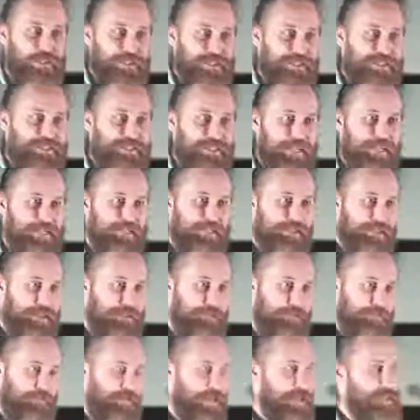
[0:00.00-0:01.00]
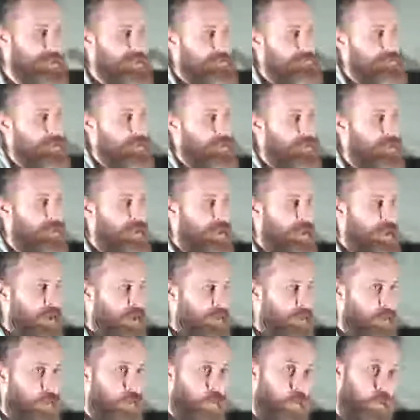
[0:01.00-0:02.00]
in a sense, the investment
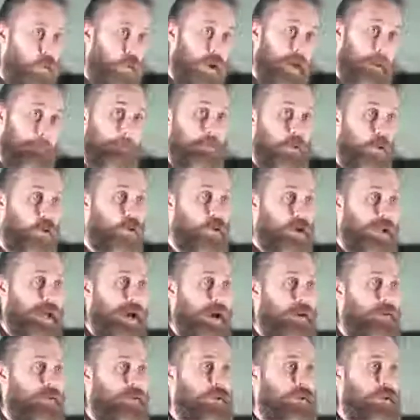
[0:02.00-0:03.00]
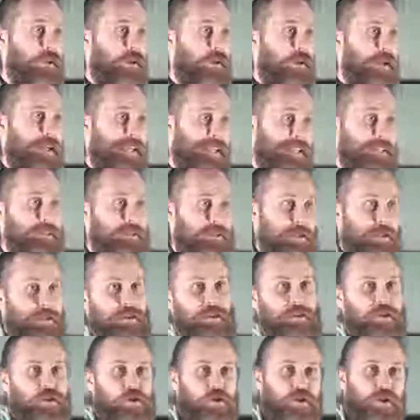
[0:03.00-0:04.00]
that we poured out into
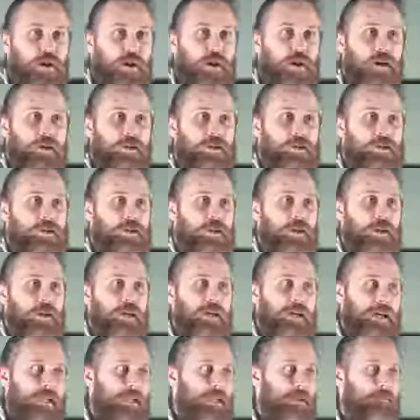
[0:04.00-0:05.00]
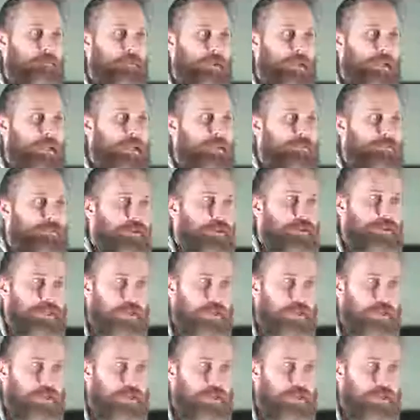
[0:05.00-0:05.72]
this church in the belief that